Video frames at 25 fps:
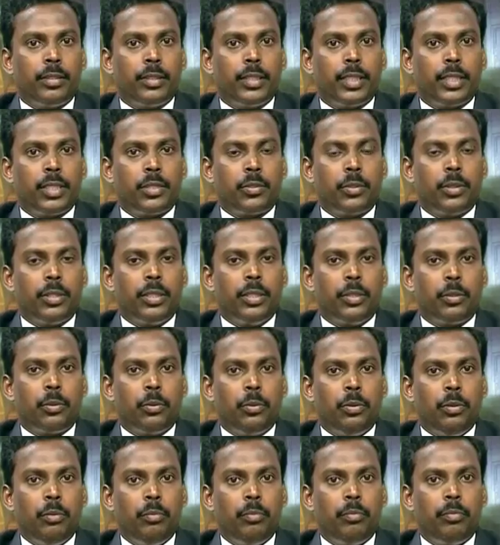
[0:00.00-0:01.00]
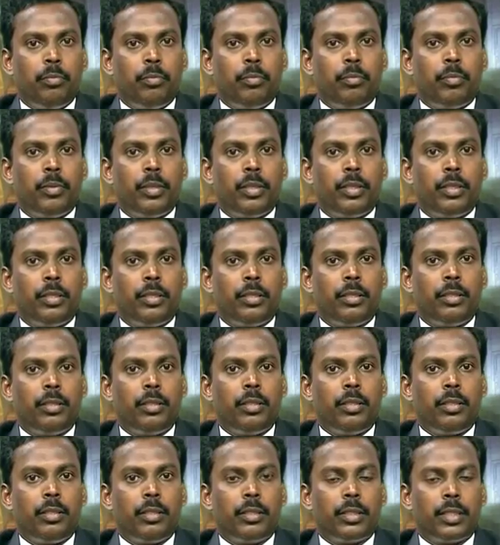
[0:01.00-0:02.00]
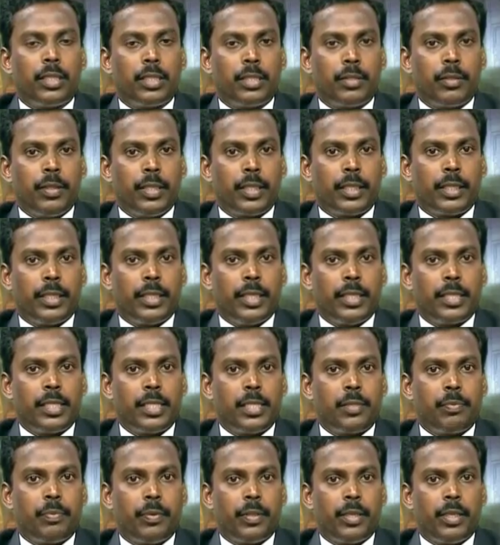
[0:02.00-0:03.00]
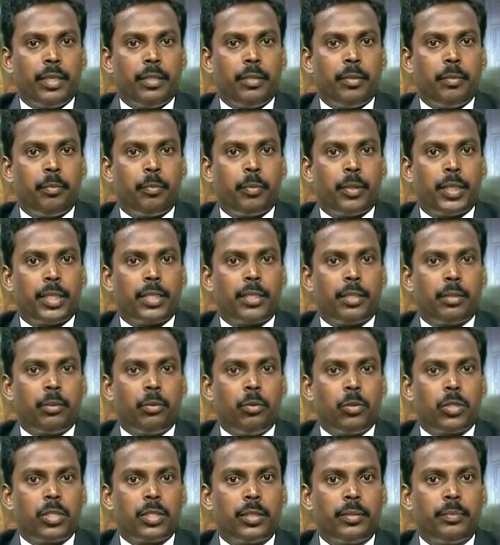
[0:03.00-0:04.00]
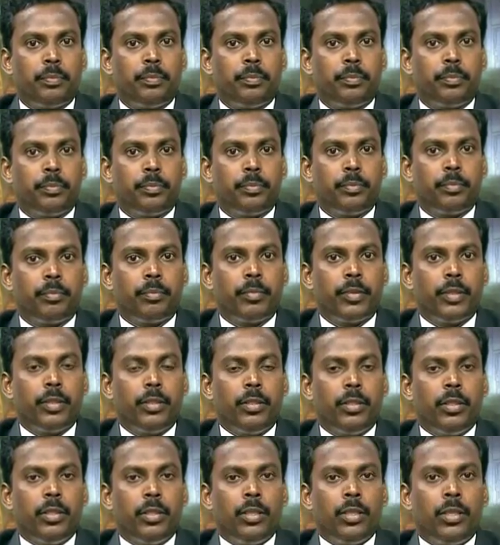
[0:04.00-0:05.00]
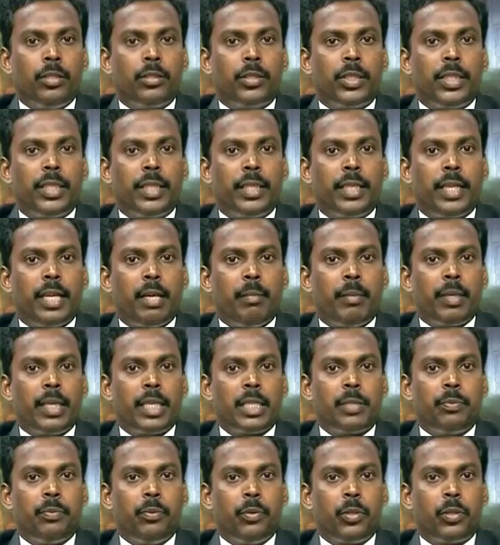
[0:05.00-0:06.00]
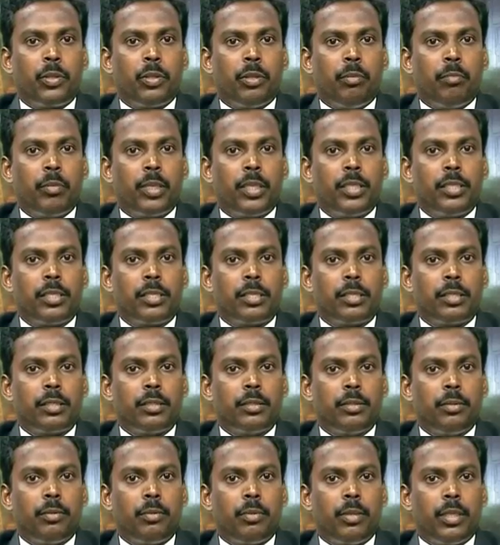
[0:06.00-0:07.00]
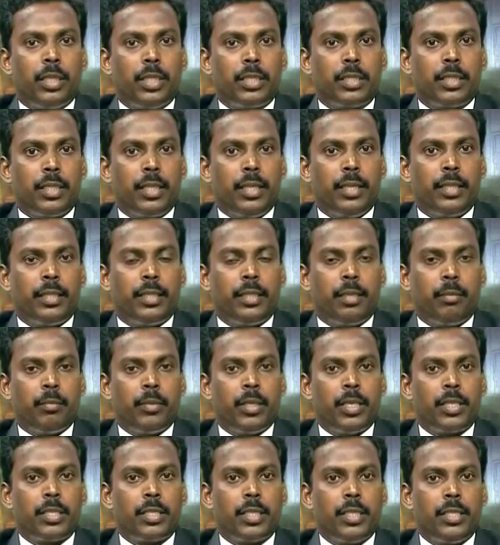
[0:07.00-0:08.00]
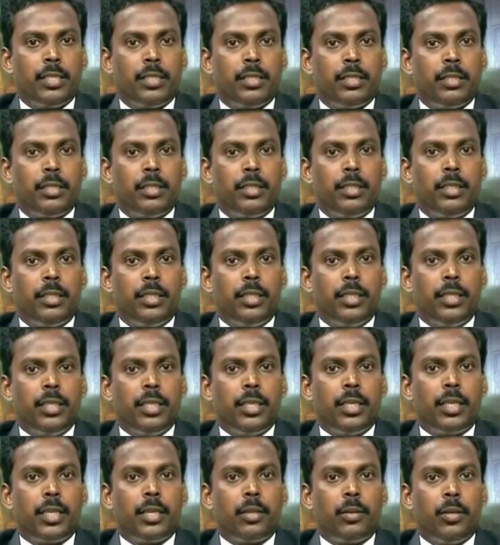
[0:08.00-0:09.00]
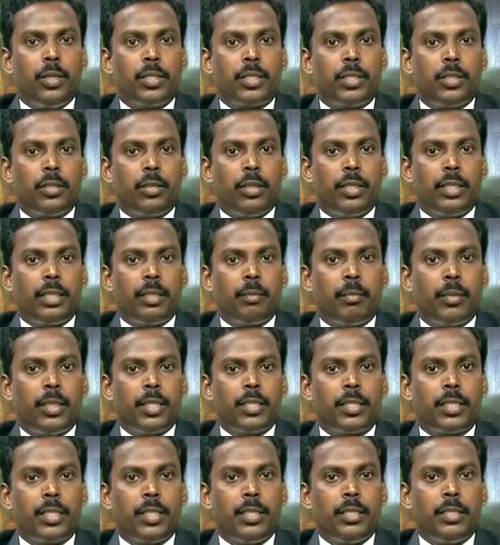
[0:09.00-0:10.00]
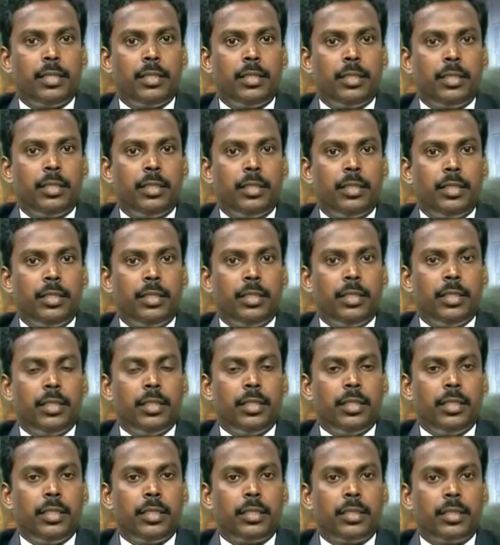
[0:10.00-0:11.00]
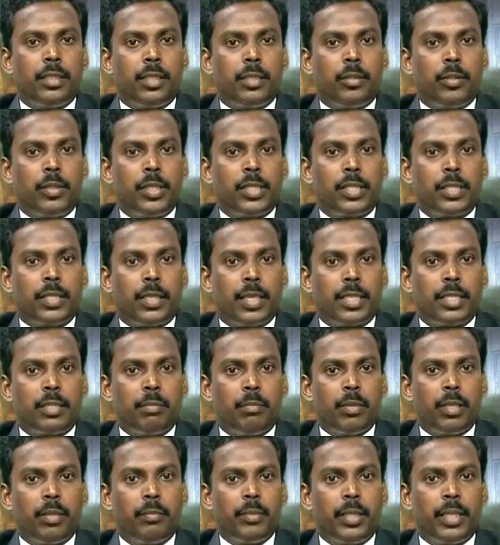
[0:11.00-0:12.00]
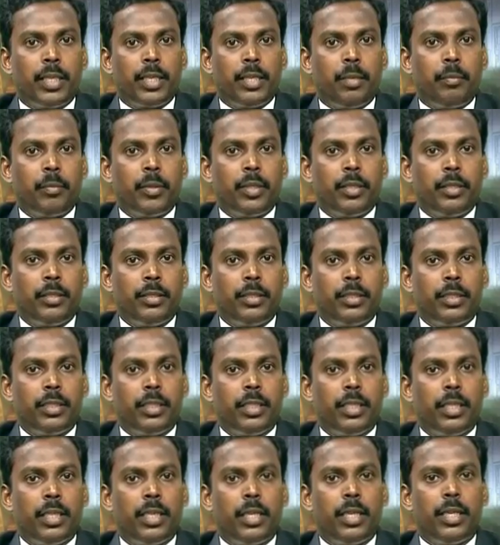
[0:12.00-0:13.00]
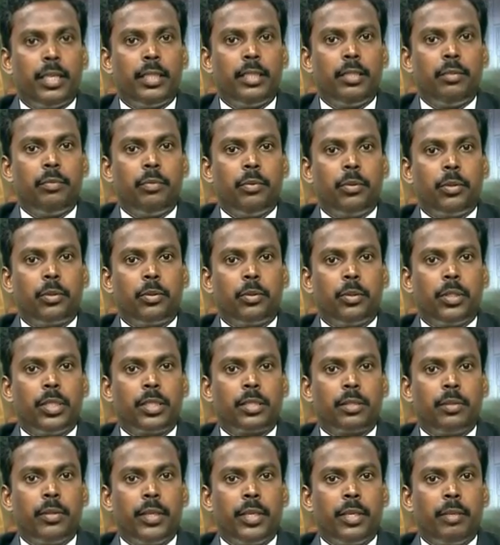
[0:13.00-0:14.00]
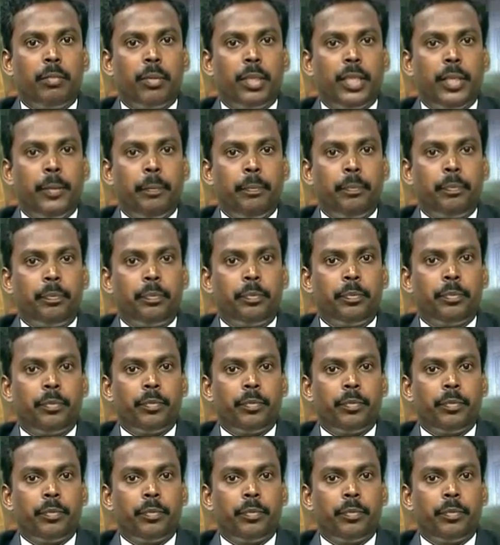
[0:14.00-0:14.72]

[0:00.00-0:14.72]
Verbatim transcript: So, that is what the rule uh, there is a uh, conditions for production rules. So, a grammar has 4 components, one is the terminal set, another one is non-terminal set and third one is start symbol of the grammar and the fourth one is going to be the